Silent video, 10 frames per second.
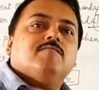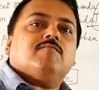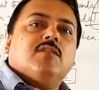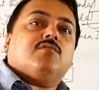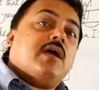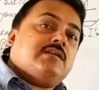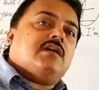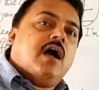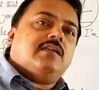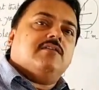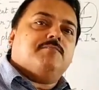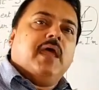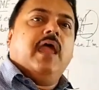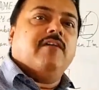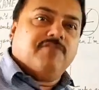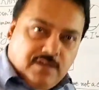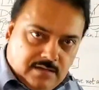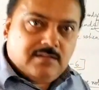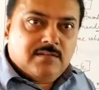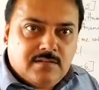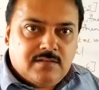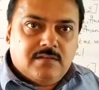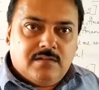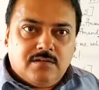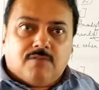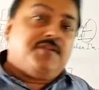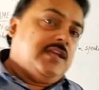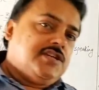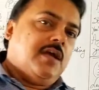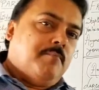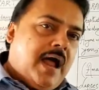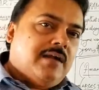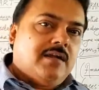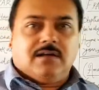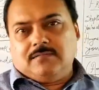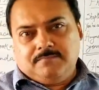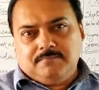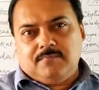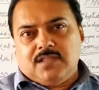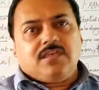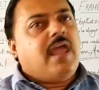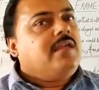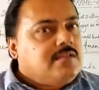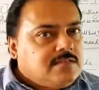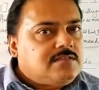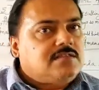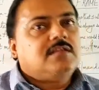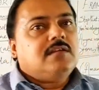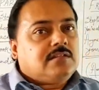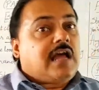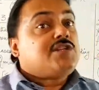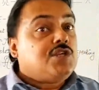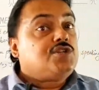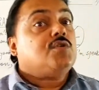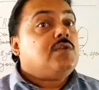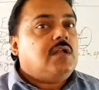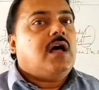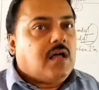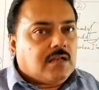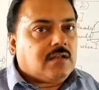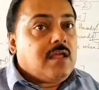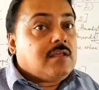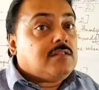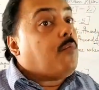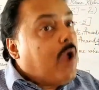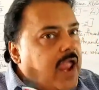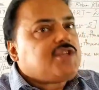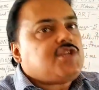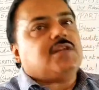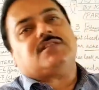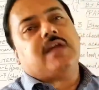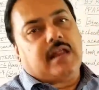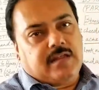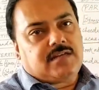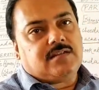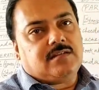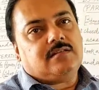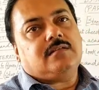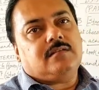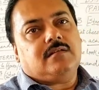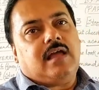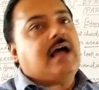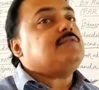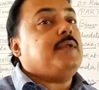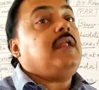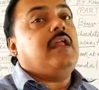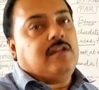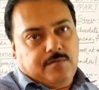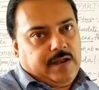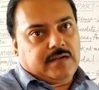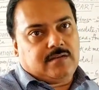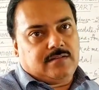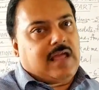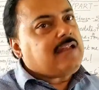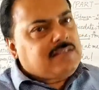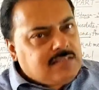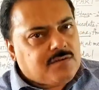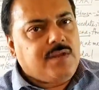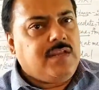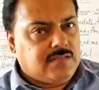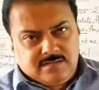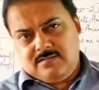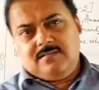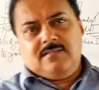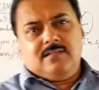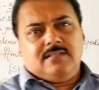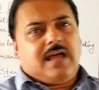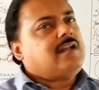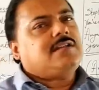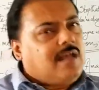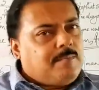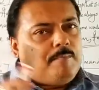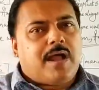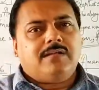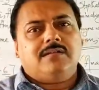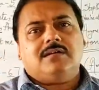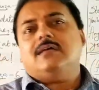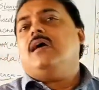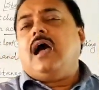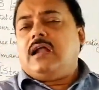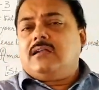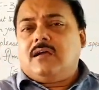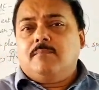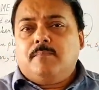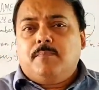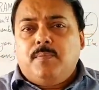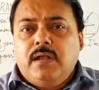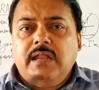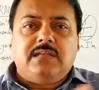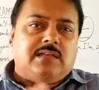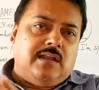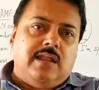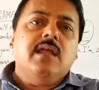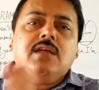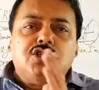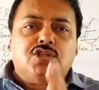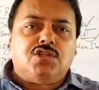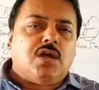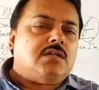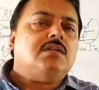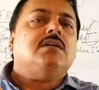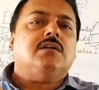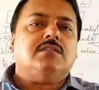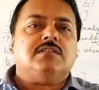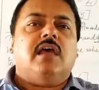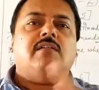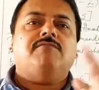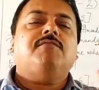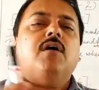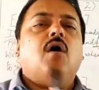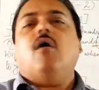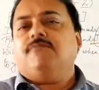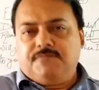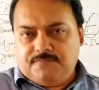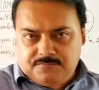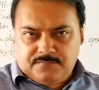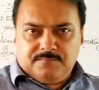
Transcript: the right kind of behavior, of teaching Amanda the things that she should learn, the way she has done it has been incorrect. That is the reason that Amanda had completely shut herself off.